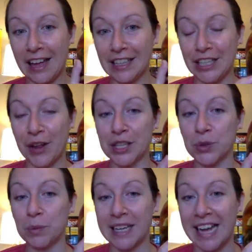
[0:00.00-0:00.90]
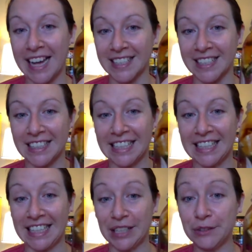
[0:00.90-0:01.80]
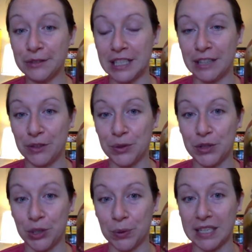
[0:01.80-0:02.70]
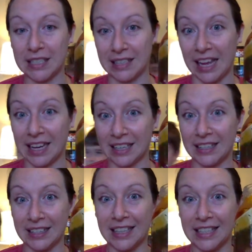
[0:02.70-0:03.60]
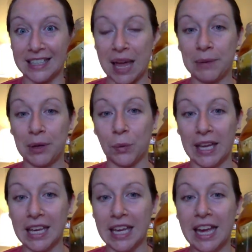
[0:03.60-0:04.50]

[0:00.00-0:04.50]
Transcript: You know, this would be an excellent gift, and if you do it, like, this coming week,